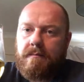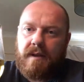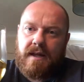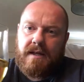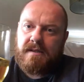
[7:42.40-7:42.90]

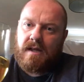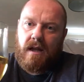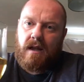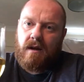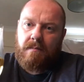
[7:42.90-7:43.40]
but there's a
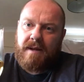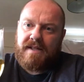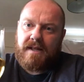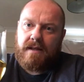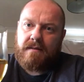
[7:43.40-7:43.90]
lot
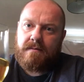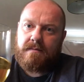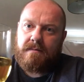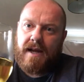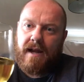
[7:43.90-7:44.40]
better
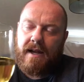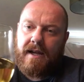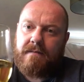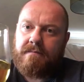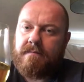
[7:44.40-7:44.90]
out
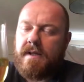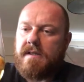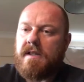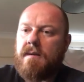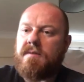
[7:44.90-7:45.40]
there
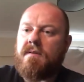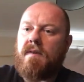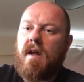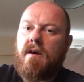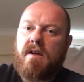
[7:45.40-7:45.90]
in terms of
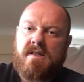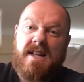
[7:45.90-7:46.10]
lagers,